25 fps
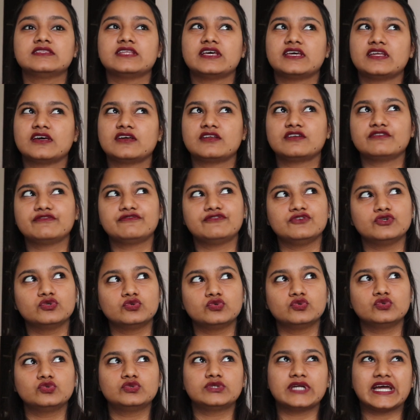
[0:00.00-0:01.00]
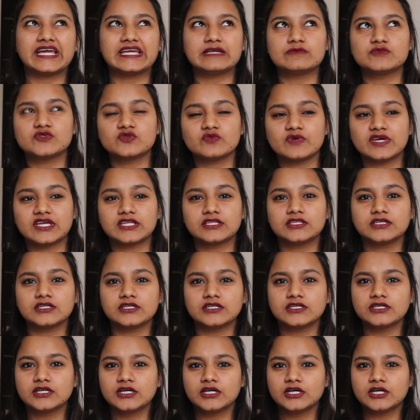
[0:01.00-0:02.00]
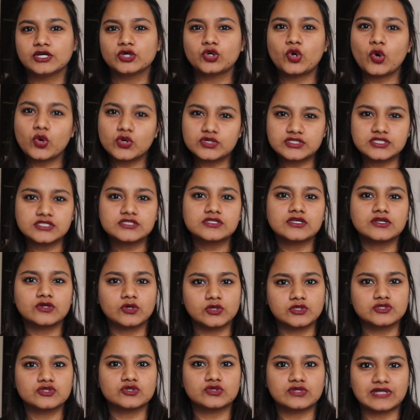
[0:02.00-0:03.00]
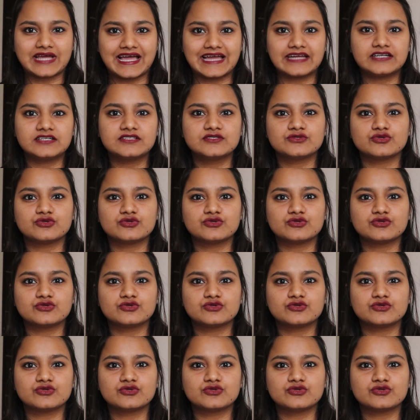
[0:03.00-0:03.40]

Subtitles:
There are a few times where the courses are also ranked.